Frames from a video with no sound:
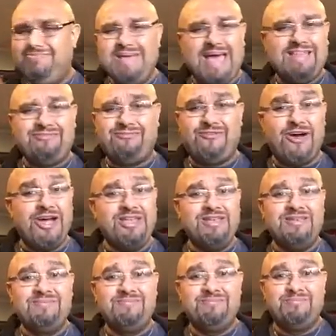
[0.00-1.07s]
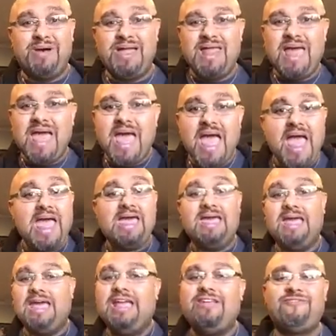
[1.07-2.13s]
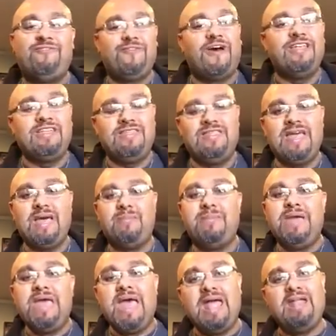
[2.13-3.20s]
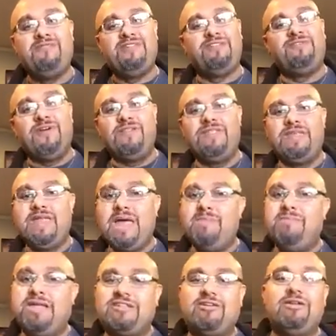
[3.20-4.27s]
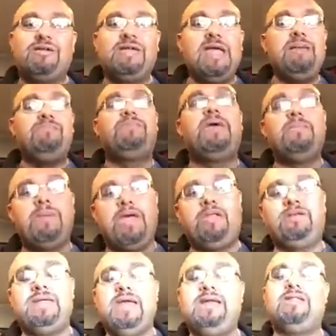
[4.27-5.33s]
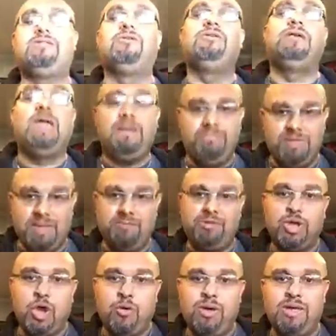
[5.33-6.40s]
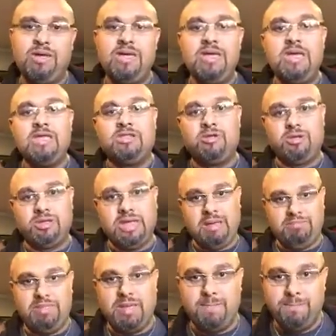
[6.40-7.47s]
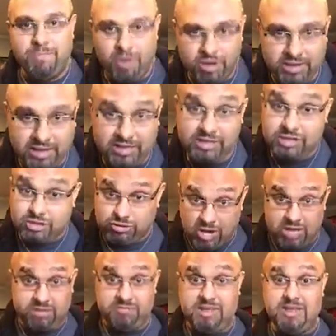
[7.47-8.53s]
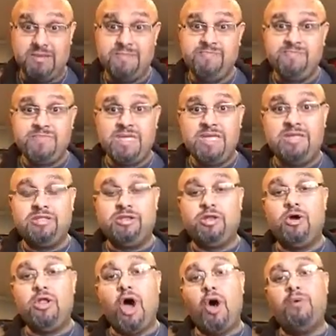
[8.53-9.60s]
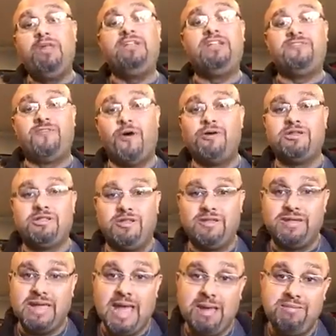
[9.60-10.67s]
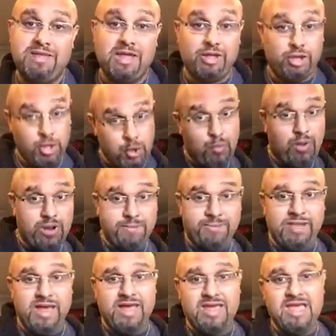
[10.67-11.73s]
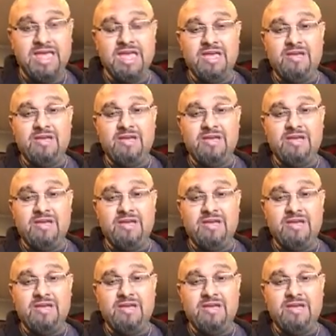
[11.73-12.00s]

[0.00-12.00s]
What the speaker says: that's fun, but hey, it's fun to them. And if it's fun to them, that's going to keep them entertained. It's going to keep them going. It's going to keep them booking. Trust me. So don't always just focus on the games that you want to play.